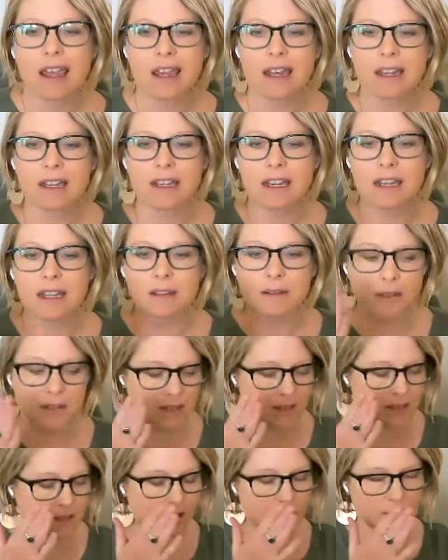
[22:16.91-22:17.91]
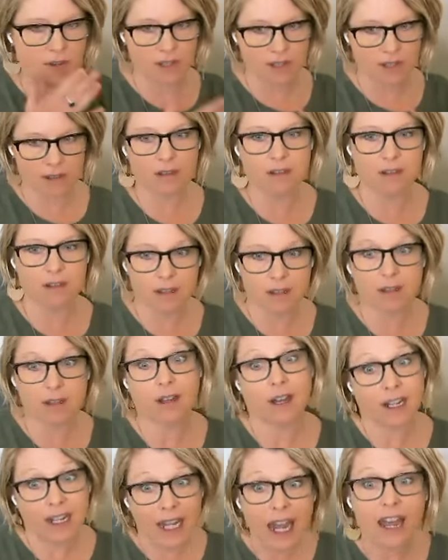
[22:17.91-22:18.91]
And, you know,
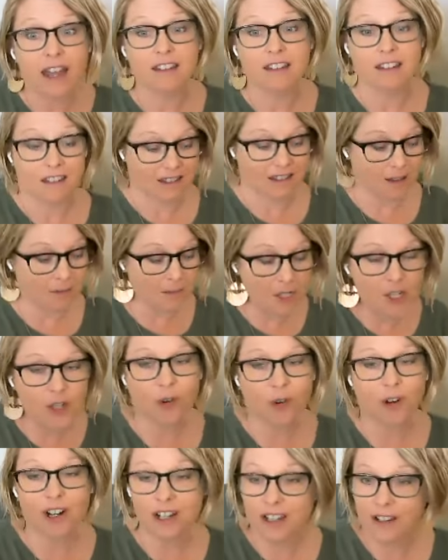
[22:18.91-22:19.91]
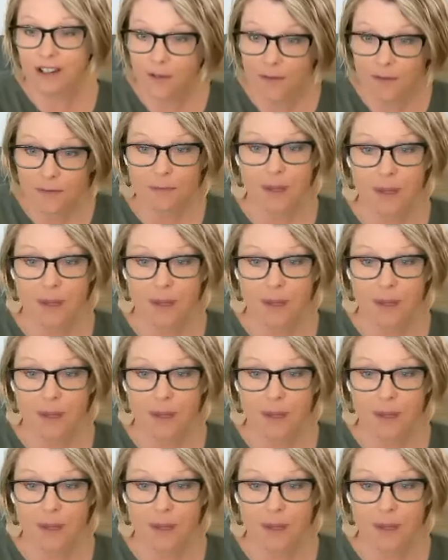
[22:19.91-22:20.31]
the majority of